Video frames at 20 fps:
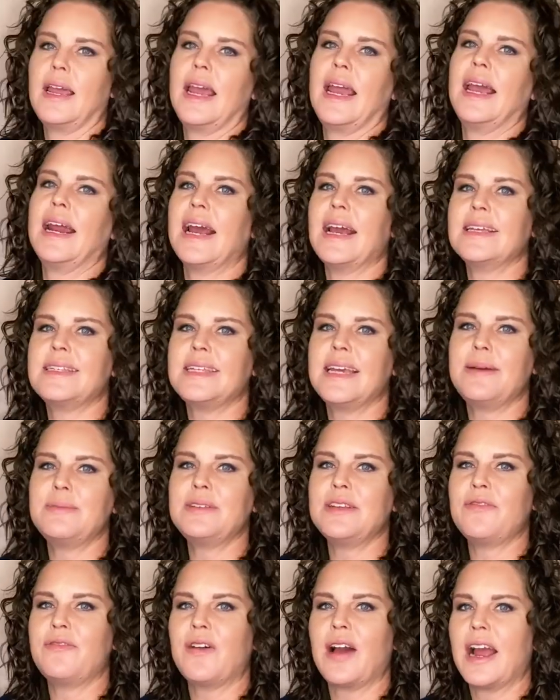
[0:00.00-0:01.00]
And I seem
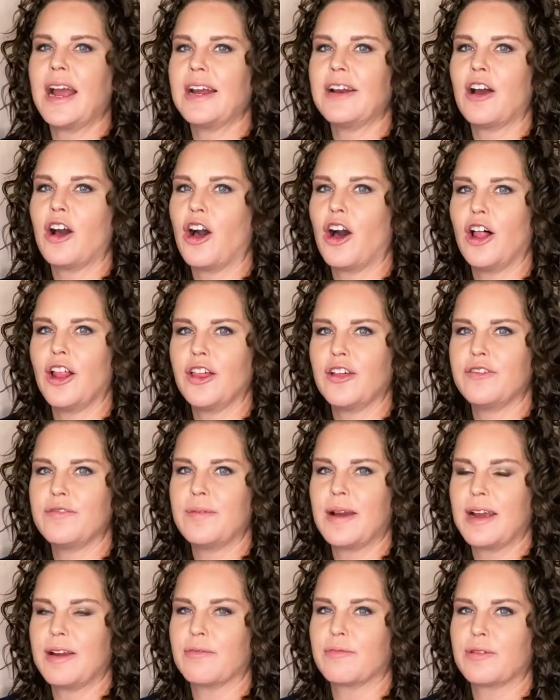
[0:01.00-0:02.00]
to find all of
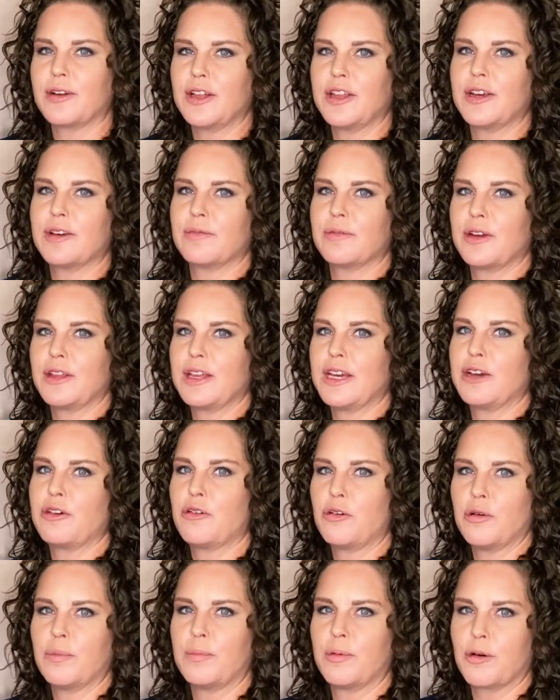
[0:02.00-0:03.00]
my really, really
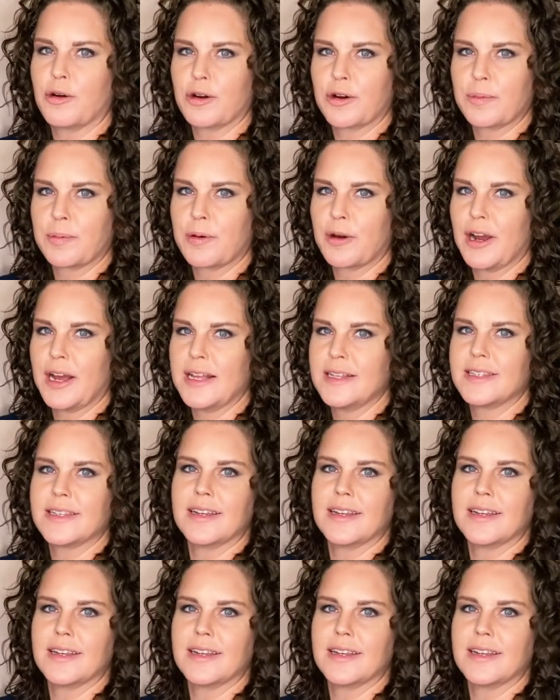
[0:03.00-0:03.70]
cool border prints in